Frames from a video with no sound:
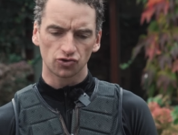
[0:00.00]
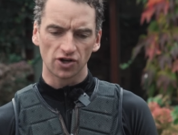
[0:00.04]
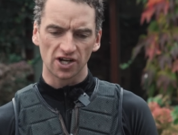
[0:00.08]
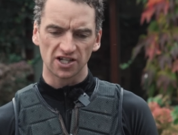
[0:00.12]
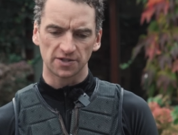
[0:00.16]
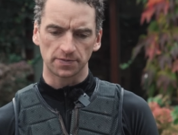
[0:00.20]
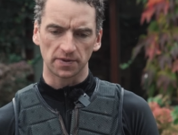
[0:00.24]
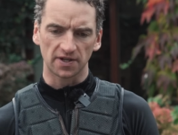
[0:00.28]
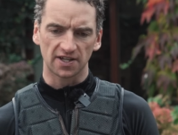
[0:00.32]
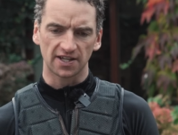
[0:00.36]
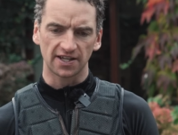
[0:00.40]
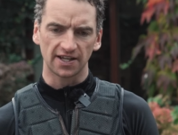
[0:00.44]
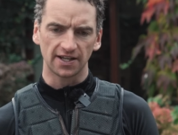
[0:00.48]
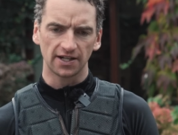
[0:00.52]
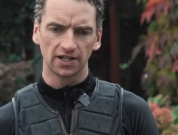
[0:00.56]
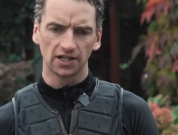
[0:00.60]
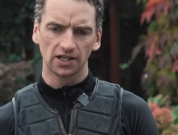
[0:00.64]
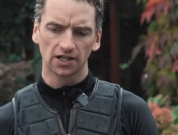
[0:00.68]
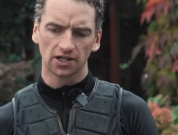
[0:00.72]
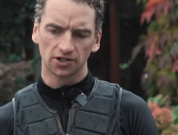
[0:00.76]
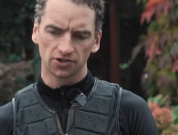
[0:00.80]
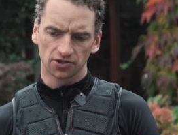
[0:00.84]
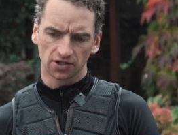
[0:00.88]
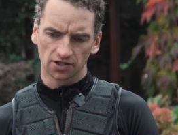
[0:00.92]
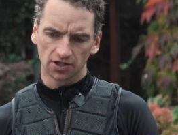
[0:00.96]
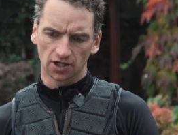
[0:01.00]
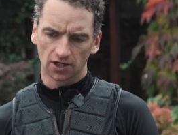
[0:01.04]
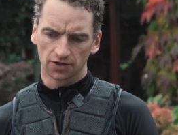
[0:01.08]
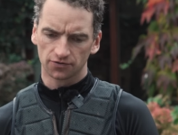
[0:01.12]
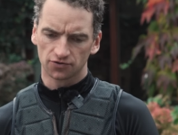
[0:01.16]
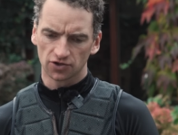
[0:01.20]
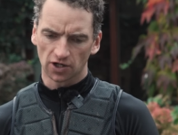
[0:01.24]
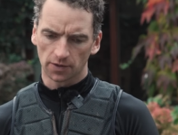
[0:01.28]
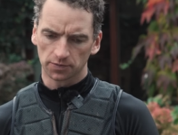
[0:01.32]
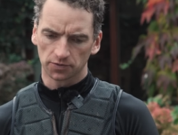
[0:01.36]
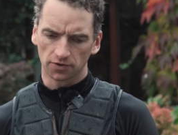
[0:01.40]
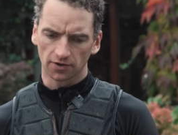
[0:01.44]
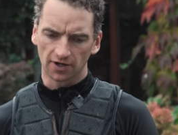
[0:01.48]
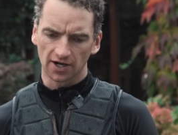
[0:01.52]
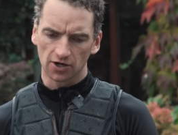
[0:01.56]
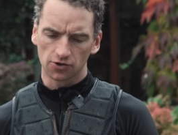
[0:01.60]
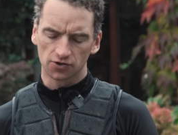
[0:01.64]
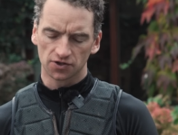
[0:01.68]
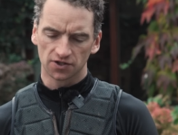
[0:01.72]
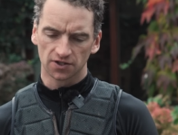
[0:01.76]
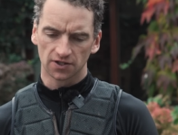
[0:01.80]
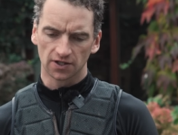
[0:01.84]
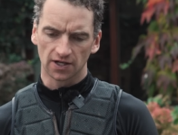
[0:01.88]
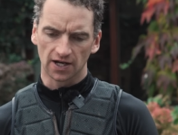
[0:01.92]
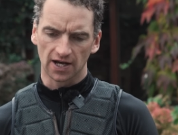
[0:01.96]
race a bit keenly. I dropped her
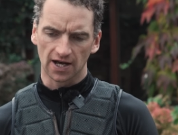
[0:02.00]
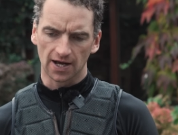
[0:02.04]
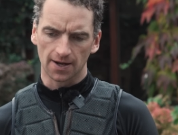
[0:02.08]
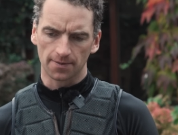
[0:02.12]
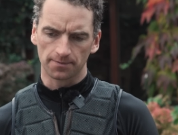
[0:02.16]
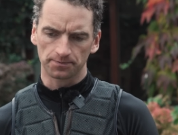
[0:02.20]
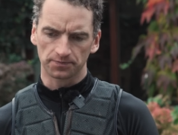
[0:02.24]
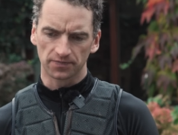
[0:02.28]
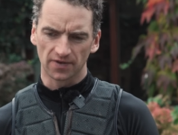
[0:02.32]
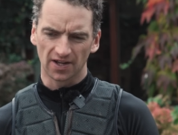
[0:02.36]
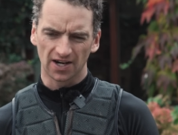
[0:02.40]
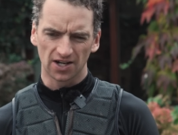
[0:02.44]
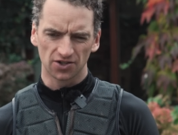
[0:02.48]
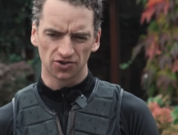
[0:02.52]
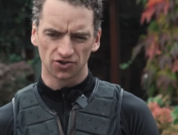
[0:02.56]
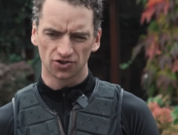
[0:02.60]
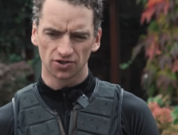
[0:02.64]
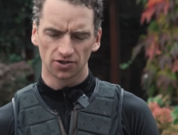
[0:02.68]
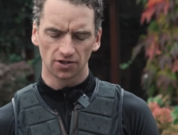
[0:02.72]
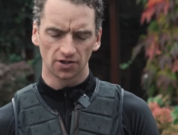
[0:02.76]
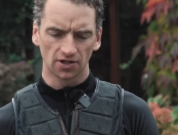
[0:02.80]
out, and then